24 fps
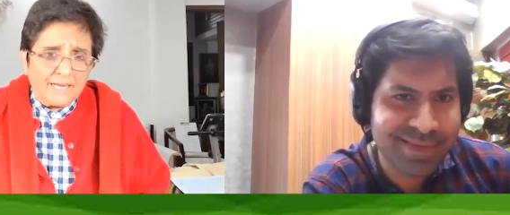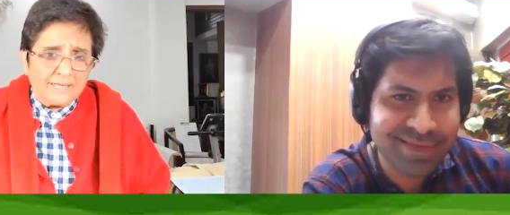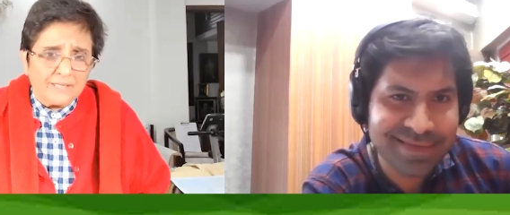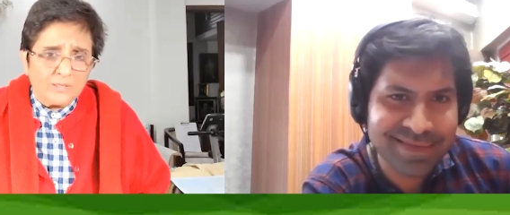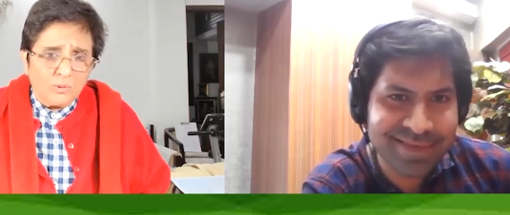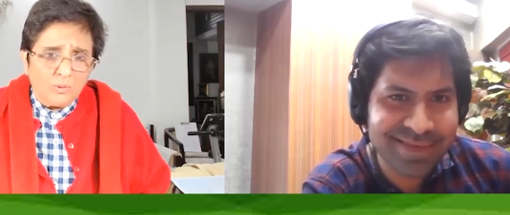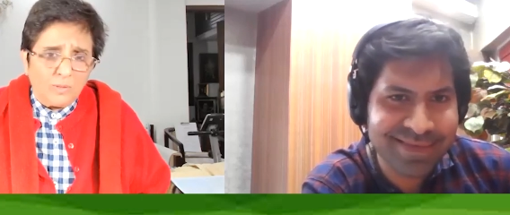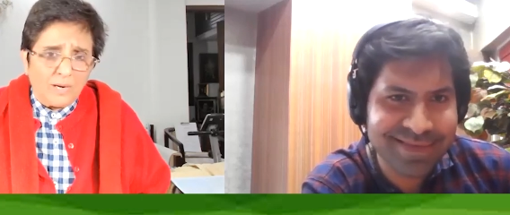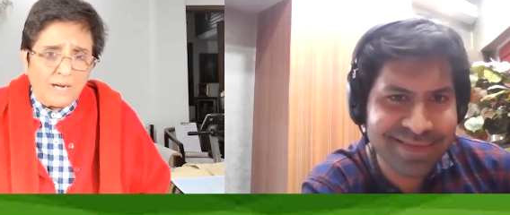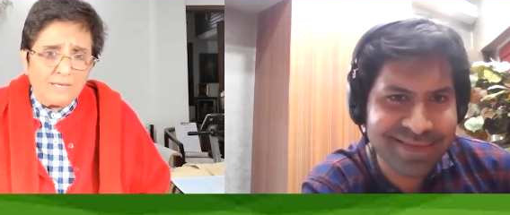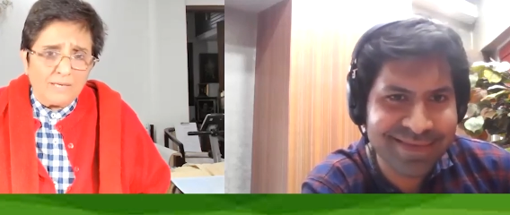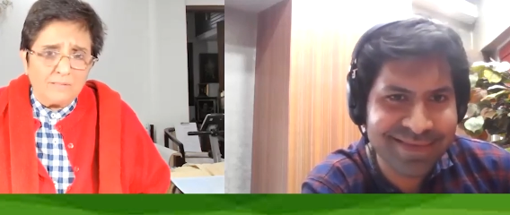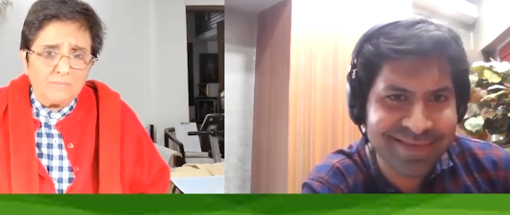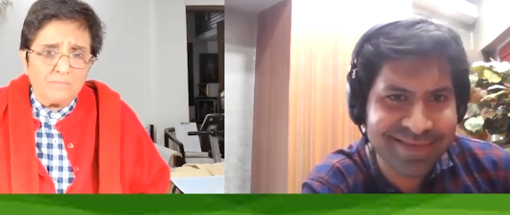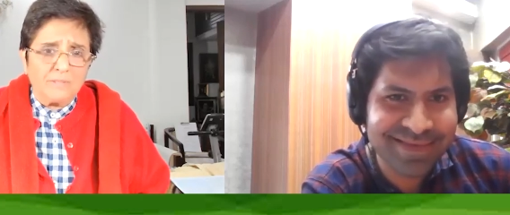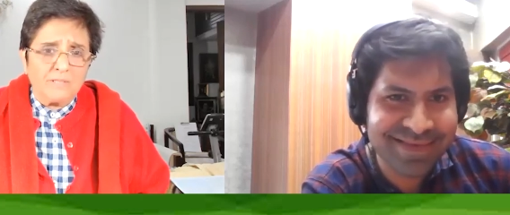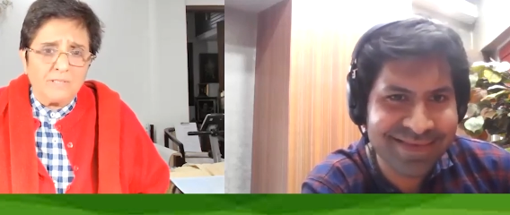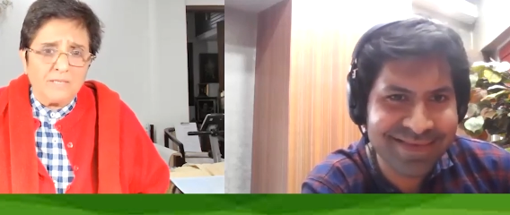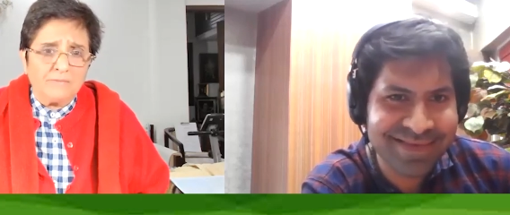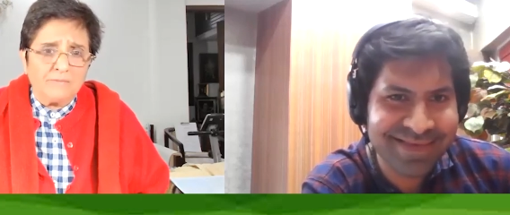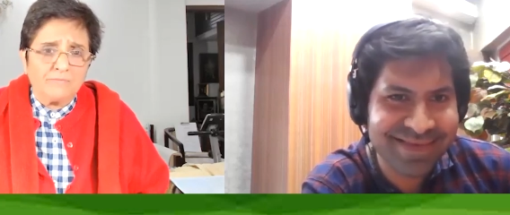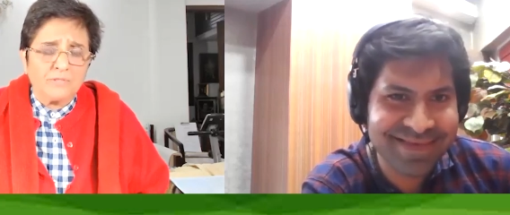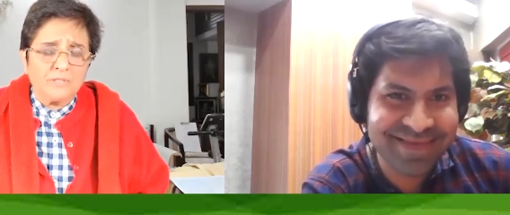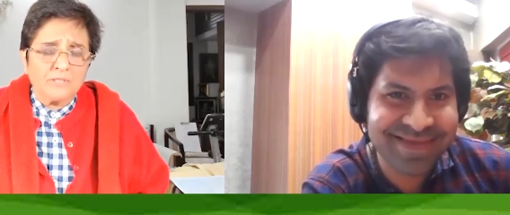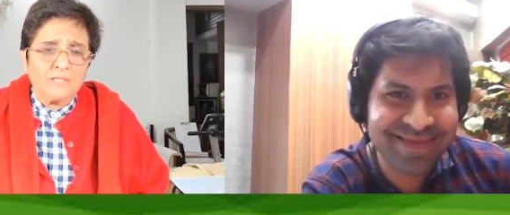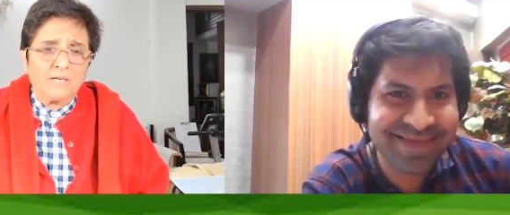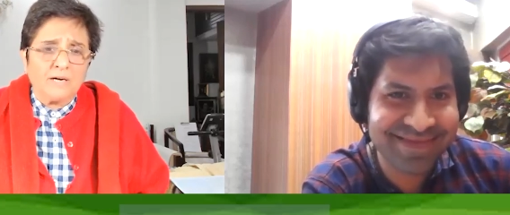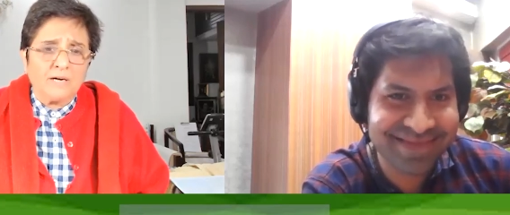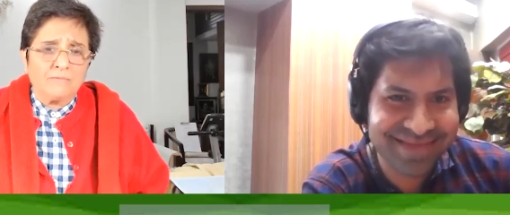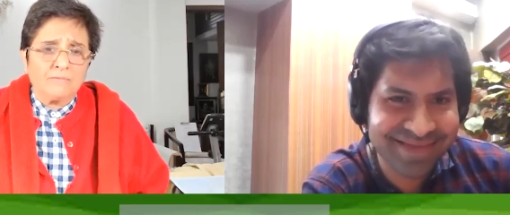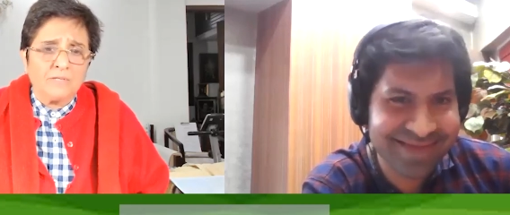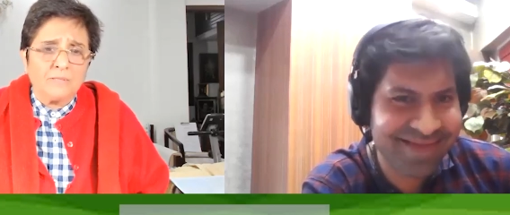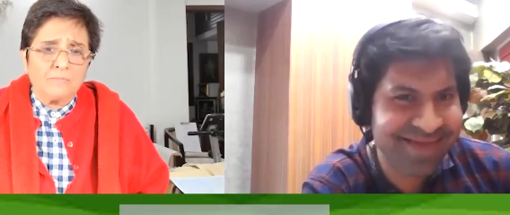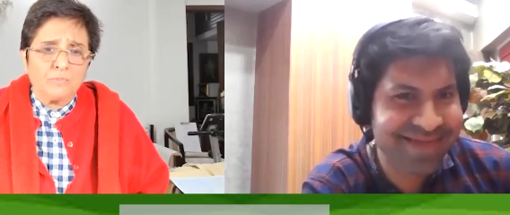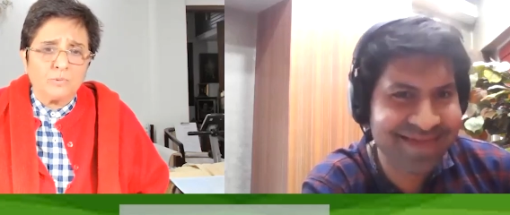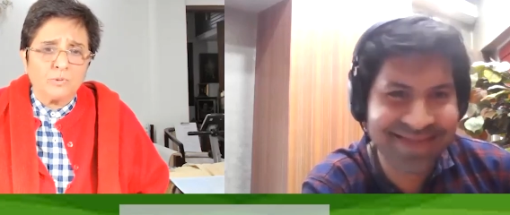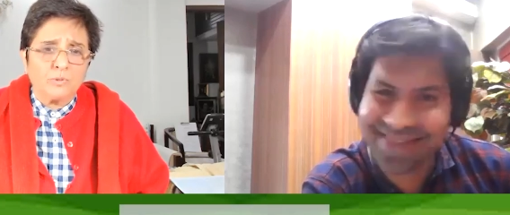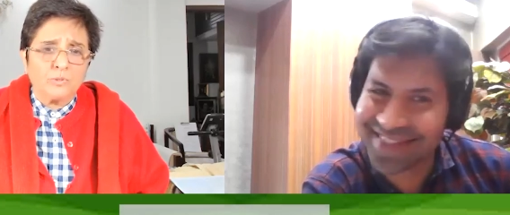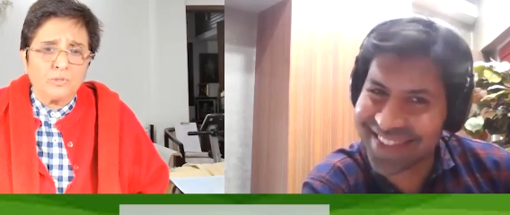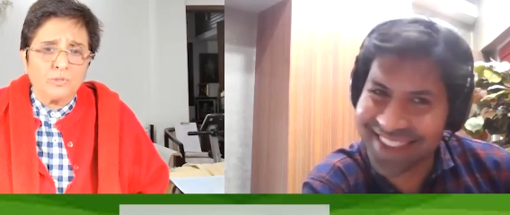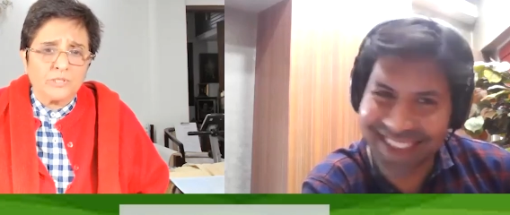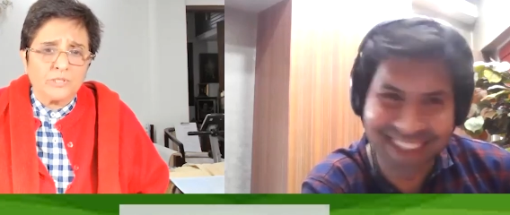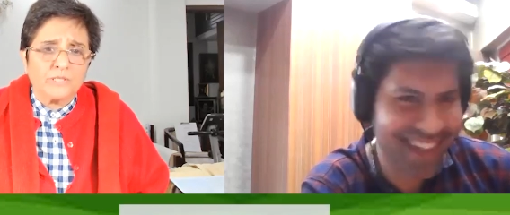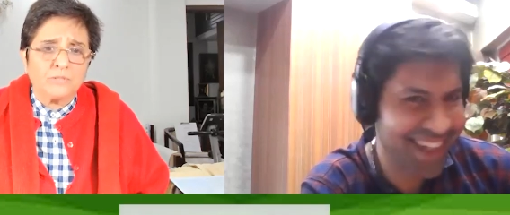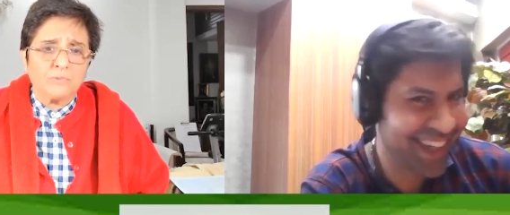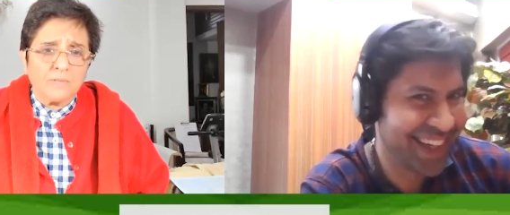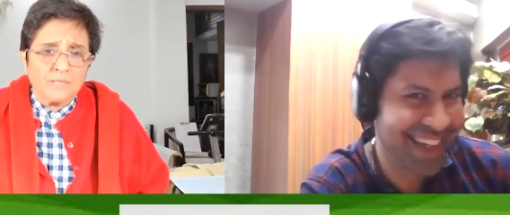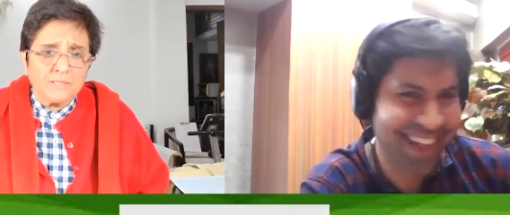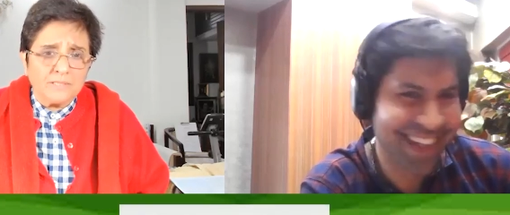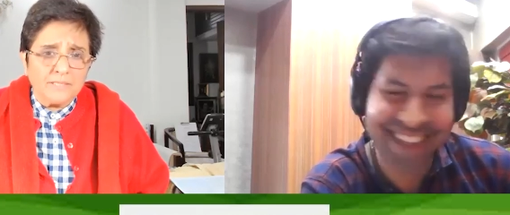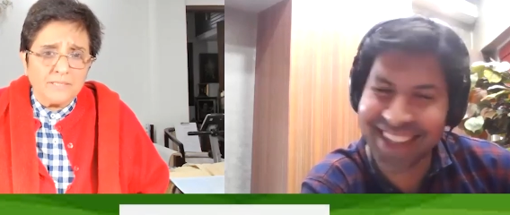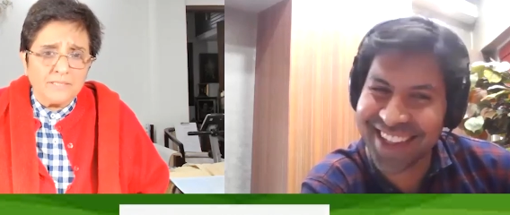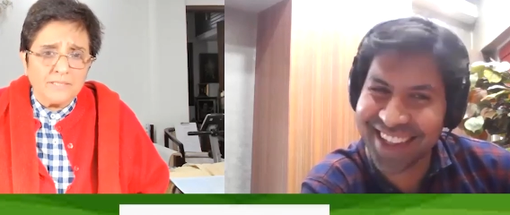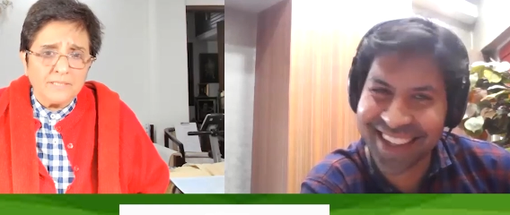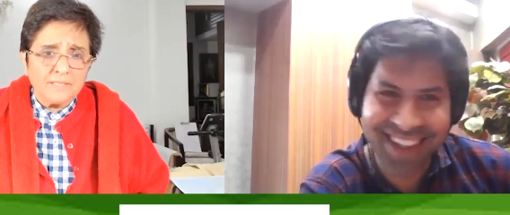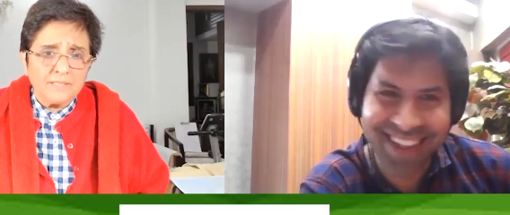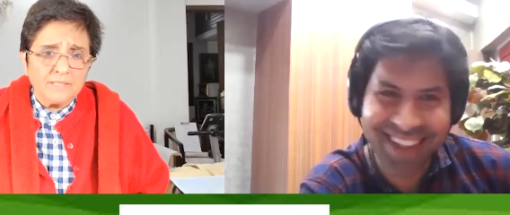Speaker 1: I know I'll be Lieutenant Governor Puducherry one day?